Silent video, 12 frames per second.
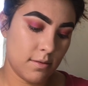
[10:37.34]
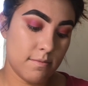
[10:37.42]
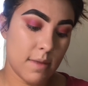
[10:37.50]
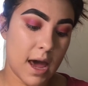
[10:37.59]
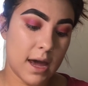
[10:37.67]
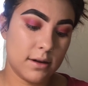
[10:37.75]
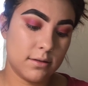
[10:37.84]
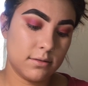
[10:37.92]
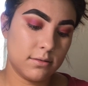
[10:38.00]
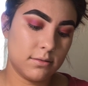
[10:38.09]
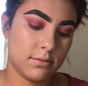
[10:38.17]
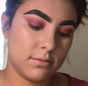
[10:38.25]
Matte
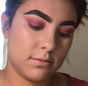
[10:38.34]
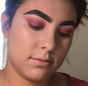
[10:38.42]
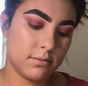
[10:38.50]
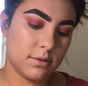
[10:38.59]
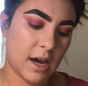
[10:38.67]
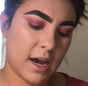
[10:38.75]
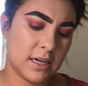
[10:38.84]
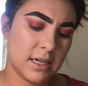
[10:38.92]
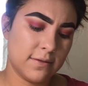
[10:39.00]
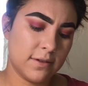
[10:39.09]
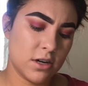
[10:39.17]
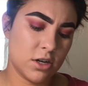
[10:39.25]
High
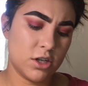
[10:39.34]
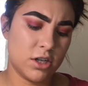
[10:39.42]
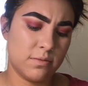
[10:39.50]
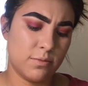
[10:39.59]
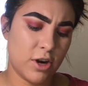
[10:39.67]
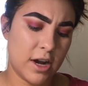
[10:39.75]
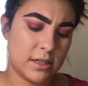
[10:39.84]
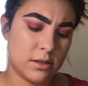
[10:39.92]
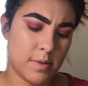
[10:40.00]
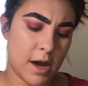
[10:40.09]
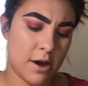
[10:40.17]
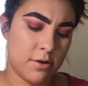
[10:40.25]
Definition
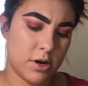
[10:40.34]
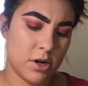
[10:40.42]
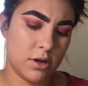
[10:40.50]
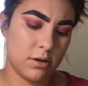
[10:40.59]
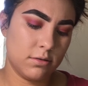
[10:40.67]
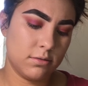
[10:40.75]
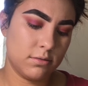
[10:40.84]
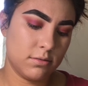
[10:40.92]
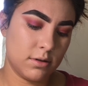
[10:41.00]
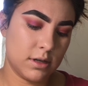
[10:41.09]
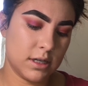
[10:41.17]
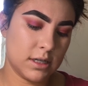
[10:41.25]
Pressed Powder.
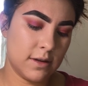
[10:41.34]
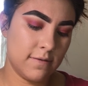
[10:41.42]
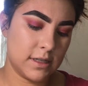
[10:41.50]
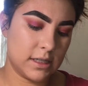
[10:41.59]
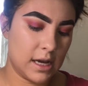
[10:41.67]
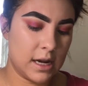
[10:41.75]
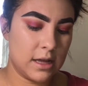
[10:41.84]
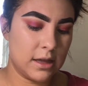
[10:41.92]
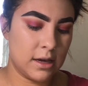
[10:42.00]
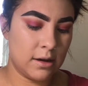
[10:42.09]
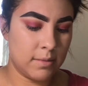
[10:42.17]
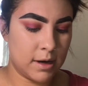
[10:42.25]
Doesn't even say
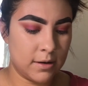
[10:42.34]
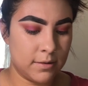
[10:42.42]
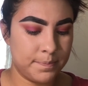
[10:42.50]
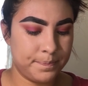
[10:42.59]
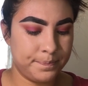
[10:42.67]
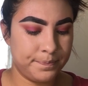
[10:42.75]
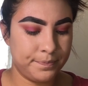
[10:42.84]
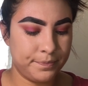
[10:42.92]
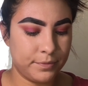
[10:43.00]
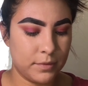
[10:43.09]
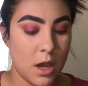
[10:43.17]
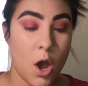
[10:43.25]
anything about
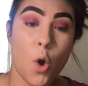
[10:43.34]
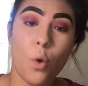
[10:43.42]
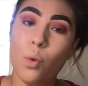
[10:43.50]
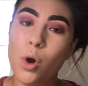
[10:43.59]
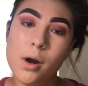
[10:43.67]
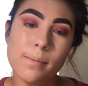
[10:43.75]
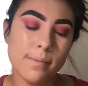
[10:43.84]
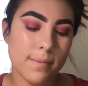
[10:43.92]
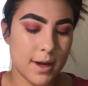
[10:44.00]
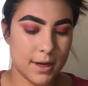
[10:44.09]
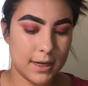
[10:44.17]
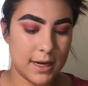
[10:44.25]
warm
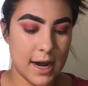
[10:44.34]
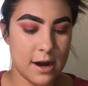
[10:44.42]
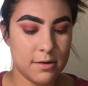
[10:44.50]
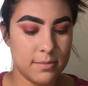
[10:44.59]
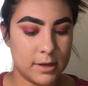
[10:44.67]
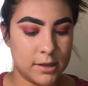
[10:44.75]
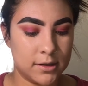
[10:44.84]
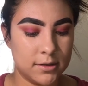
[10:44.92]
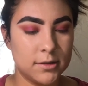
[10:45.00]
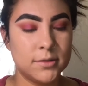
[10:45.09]
caramel.